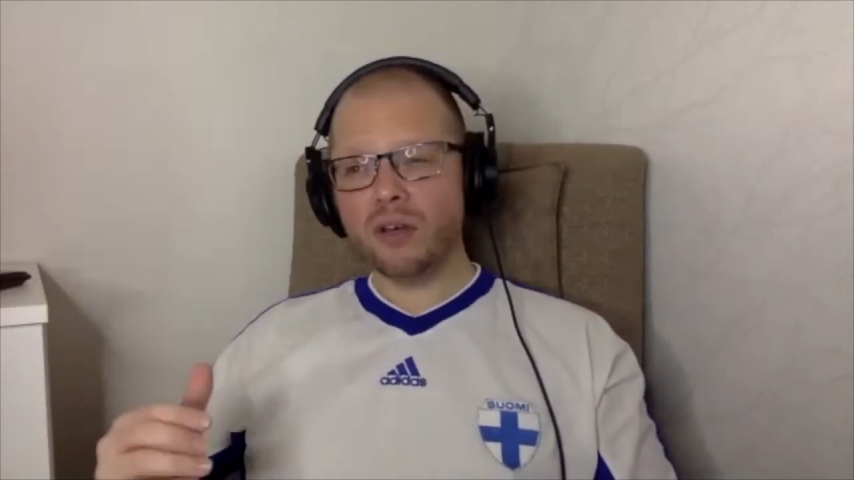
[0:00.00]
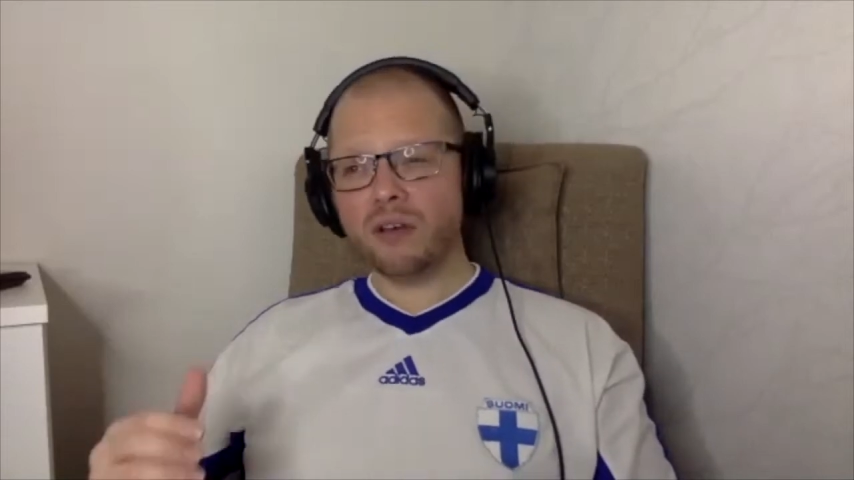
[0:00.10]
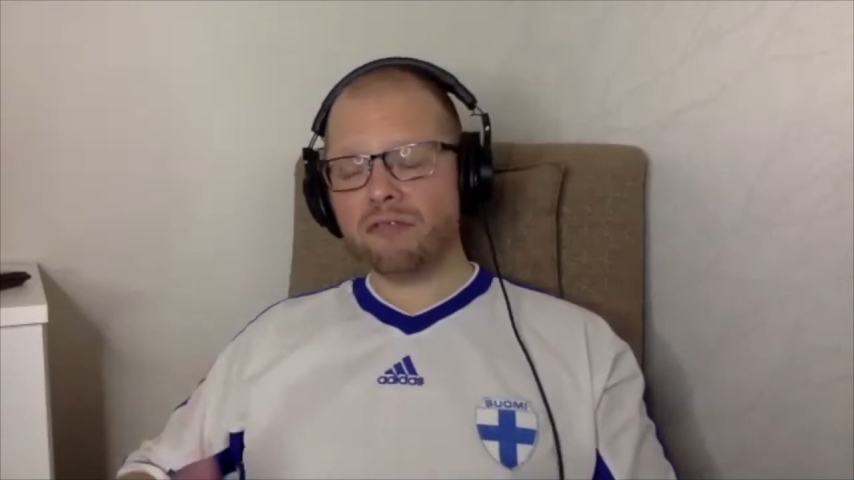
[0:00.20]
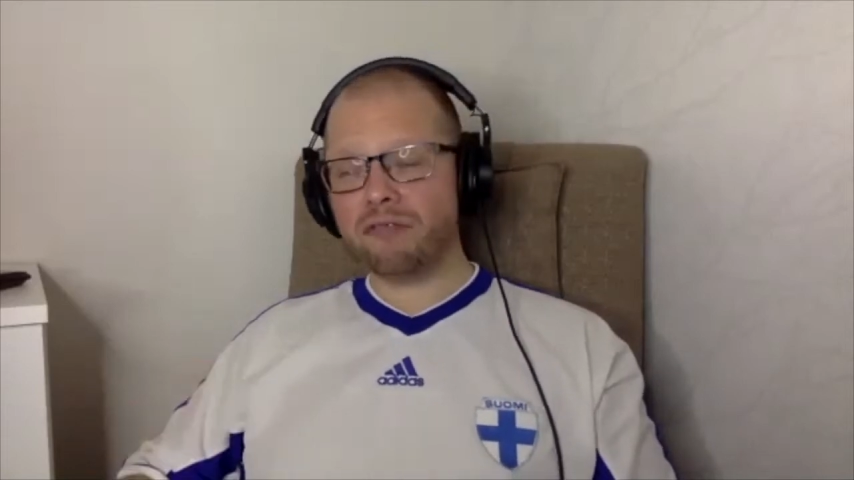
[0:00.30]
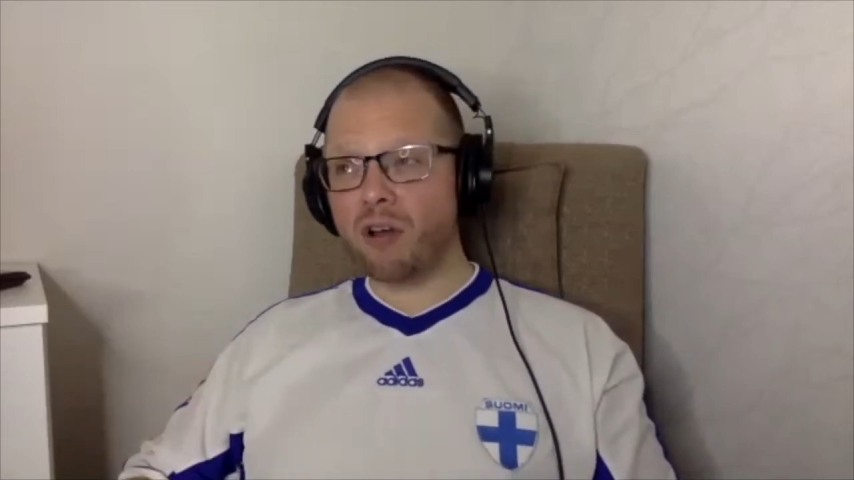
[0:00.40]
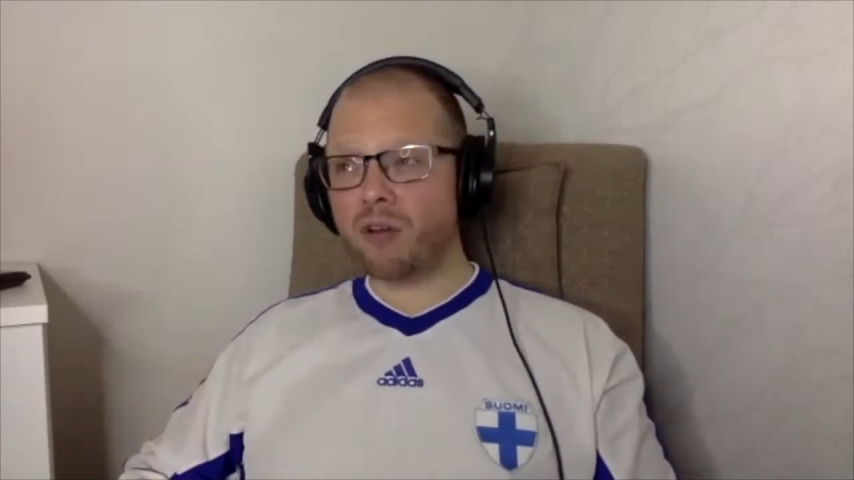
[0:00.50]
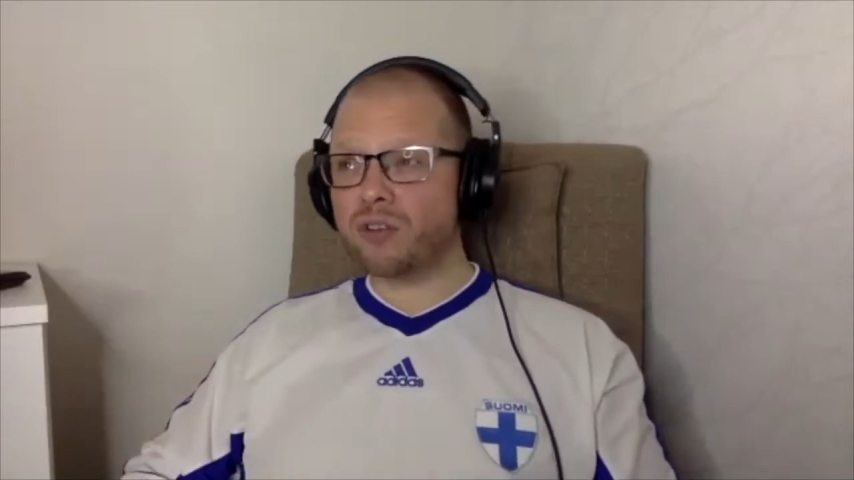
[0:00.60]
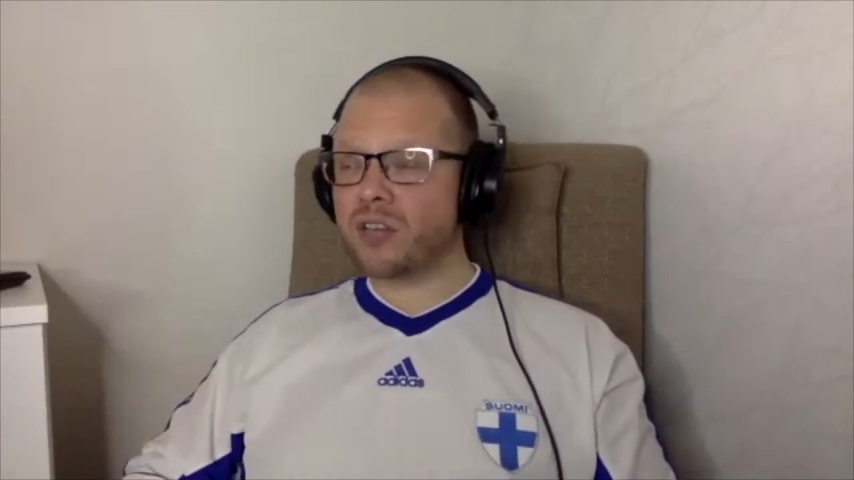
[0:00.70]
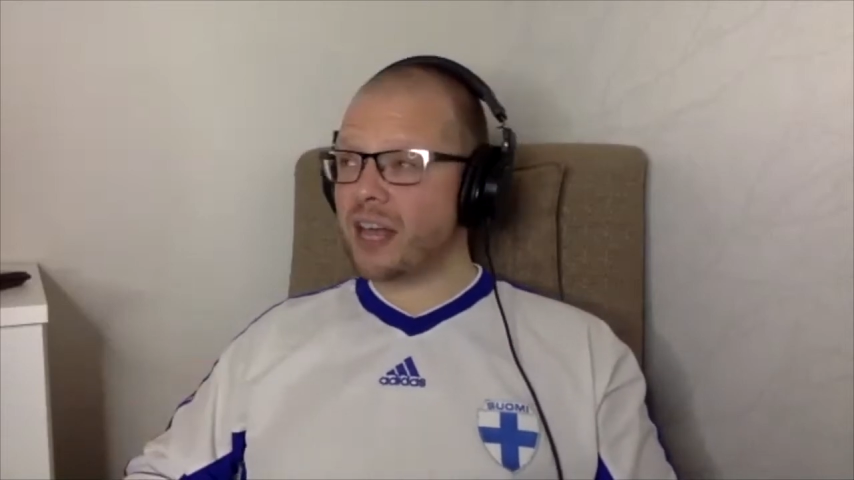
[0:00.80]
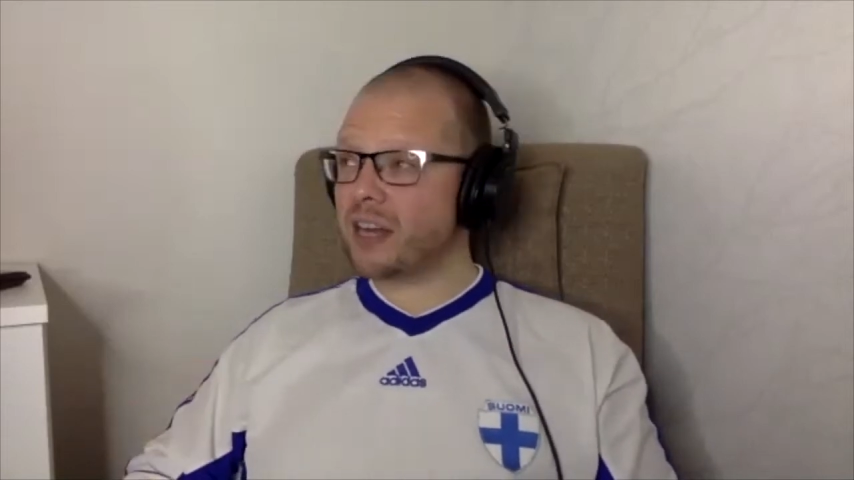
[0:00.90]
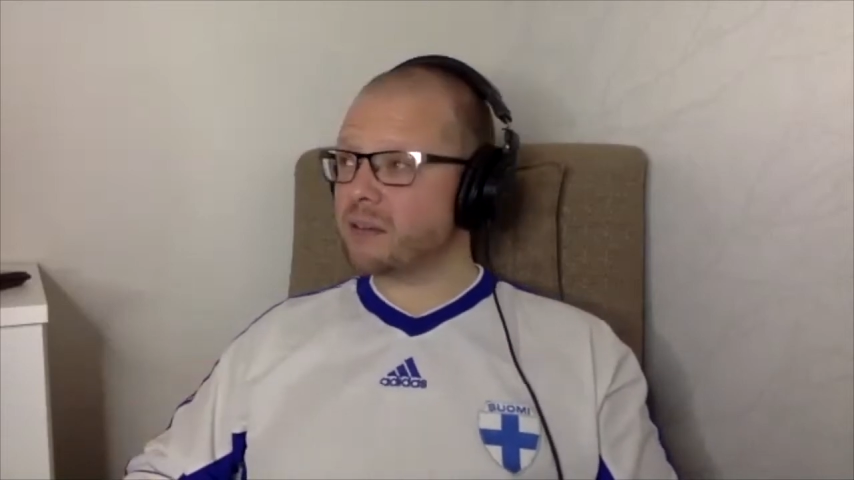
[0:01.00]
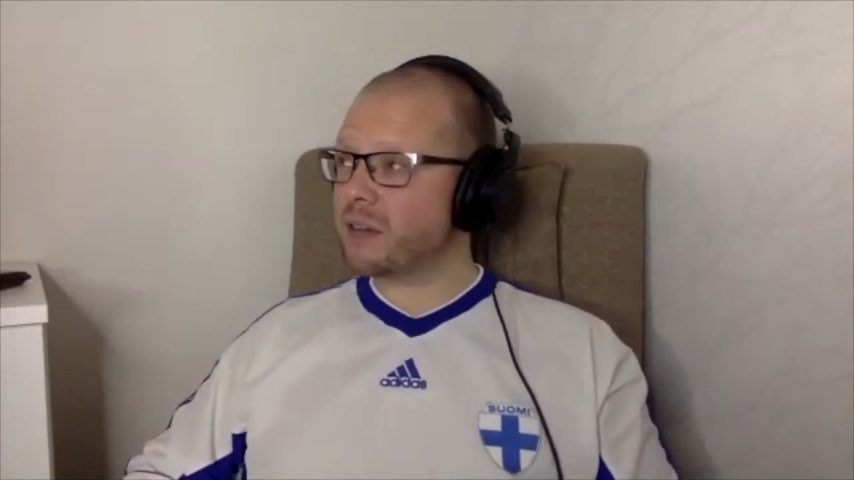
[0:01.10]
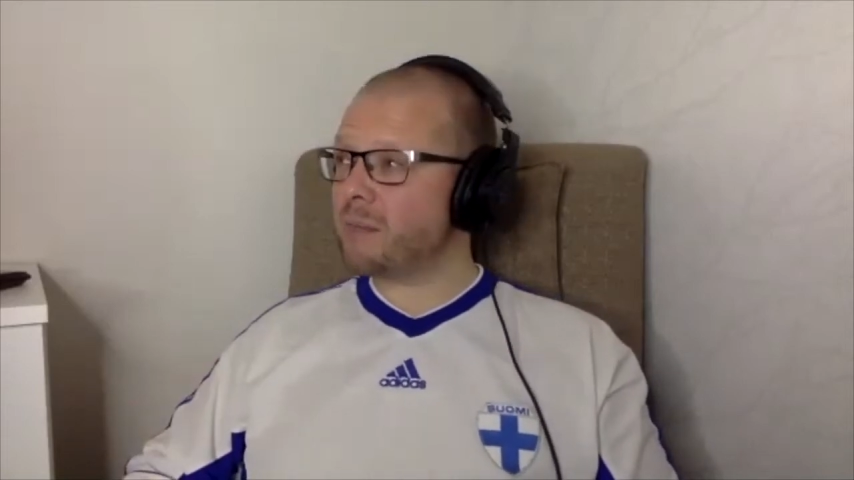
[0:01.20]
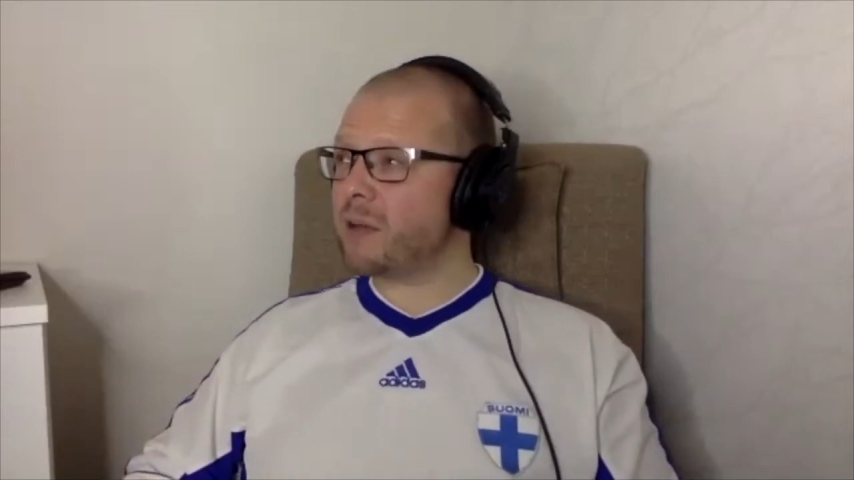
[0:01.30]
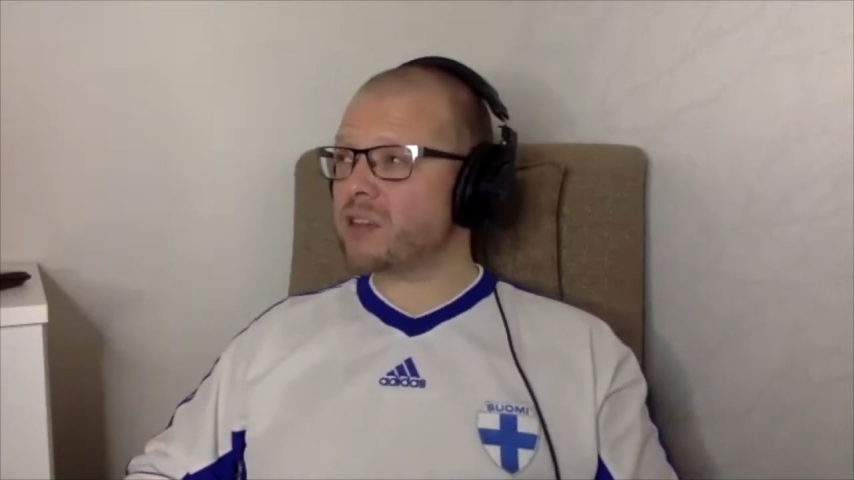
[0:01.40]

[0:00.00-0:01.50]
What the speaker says: France must